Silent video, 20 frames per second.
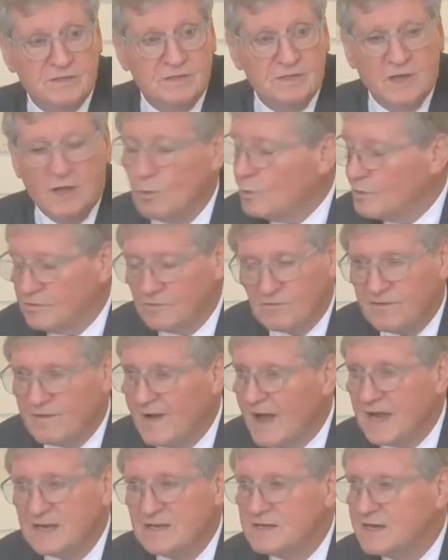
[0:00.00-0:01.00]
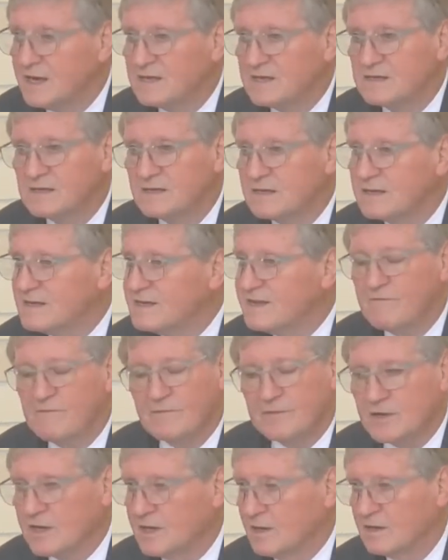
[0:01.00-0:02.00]
You wouldn't find it
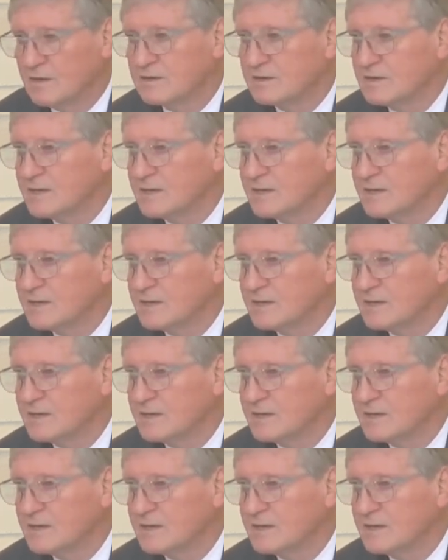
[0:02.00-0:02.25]
difficult